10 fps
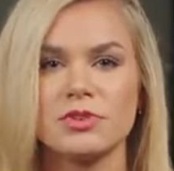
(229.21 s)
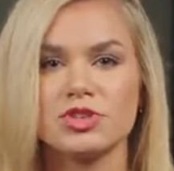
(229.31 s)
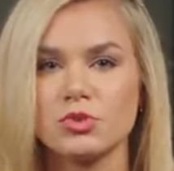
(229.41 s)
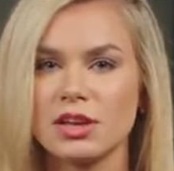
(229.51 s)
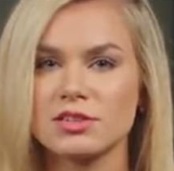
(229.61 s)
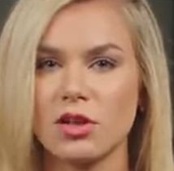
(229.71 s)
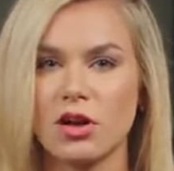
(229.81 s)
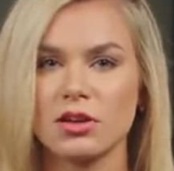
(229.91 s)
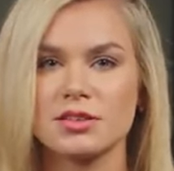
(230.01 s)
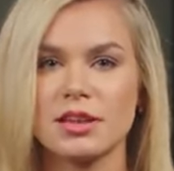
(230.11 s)
visualize
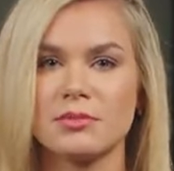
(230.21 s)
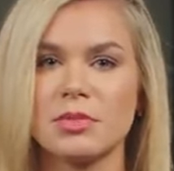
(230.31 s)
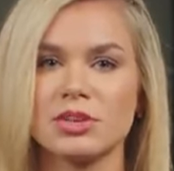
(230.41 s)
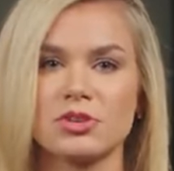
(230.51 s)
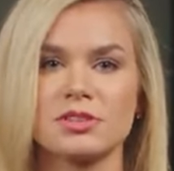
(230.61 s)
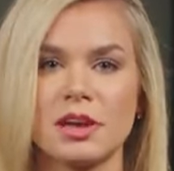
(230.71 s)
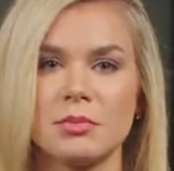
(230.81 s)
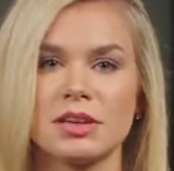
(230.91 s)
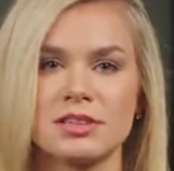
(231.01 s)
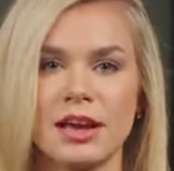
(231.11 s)
logs and metrics side
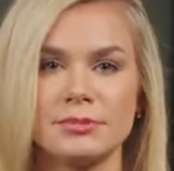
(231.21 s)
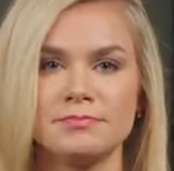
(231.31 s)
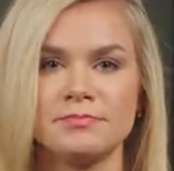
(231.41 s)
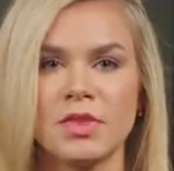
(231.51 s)
by side,